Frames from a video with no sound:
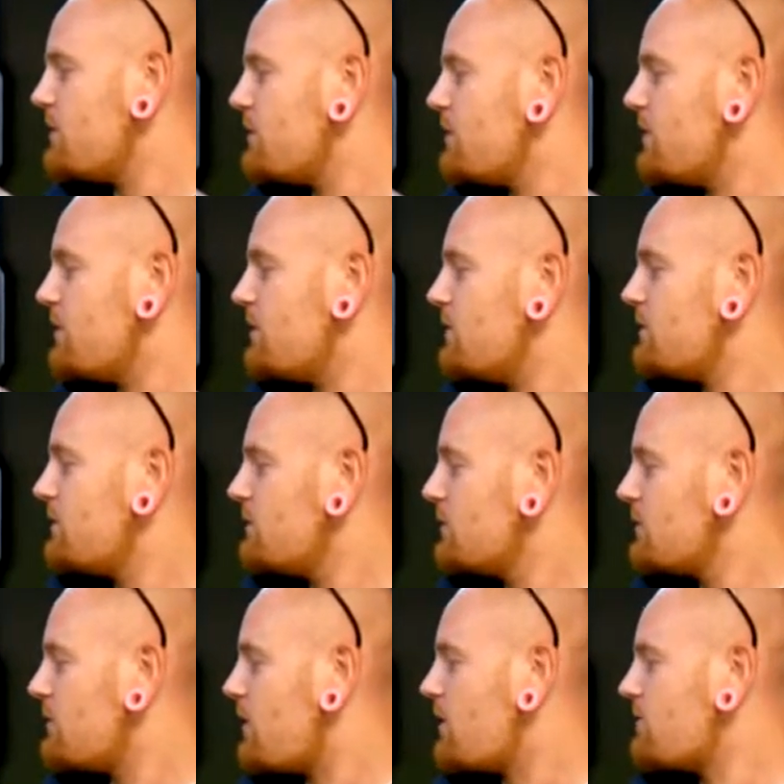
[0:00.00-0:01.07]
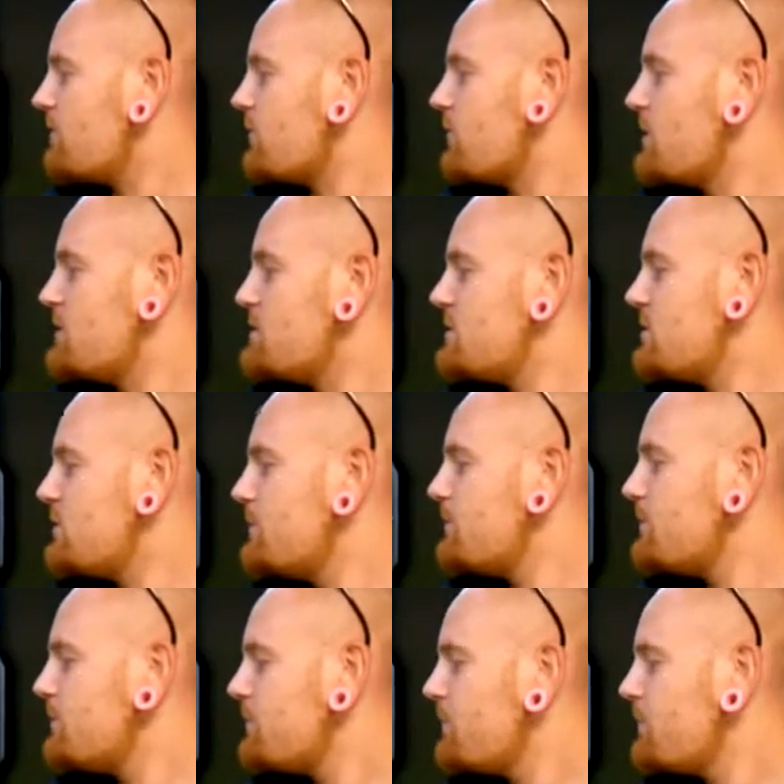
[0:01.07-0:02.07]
than the Glock 42.